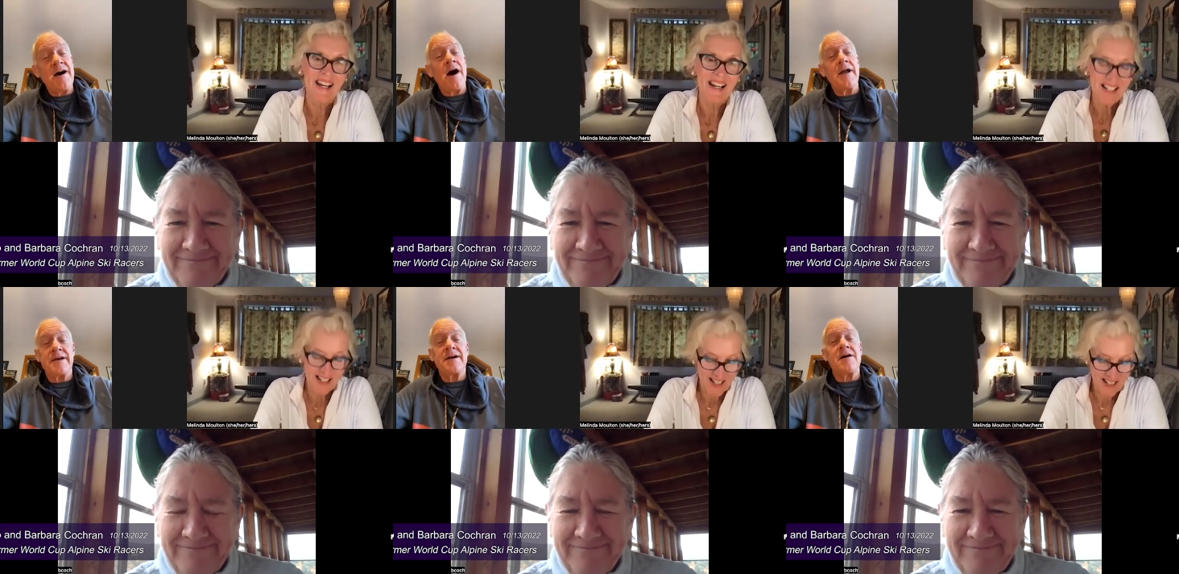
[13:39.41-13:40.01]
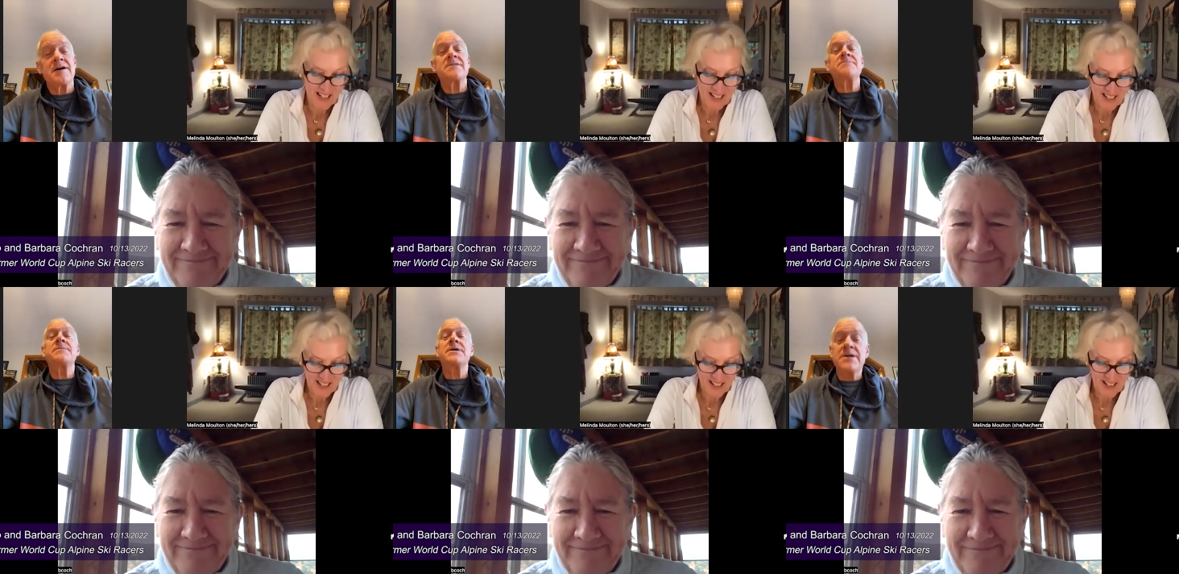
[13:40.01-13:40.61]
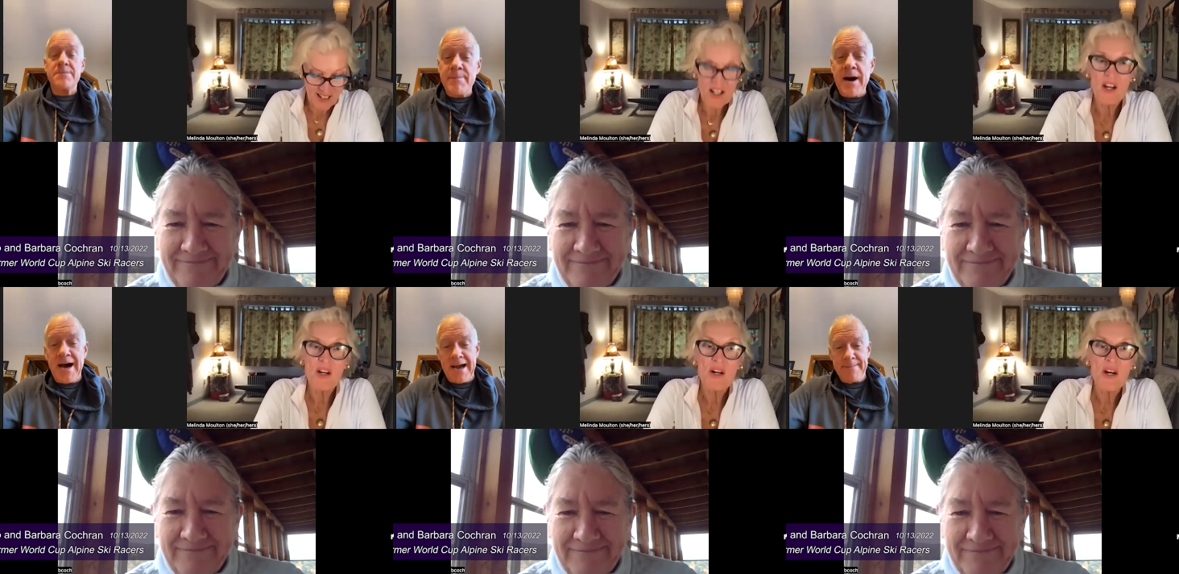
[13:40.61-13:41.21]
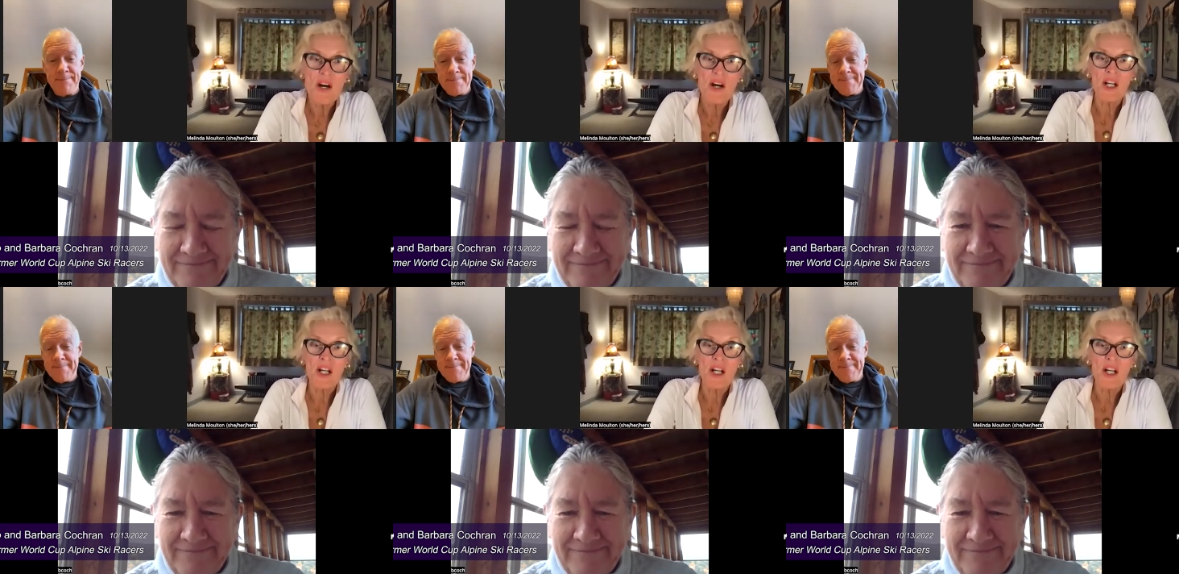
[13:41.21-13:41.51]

Speaker 1: Hahnenkamm combine.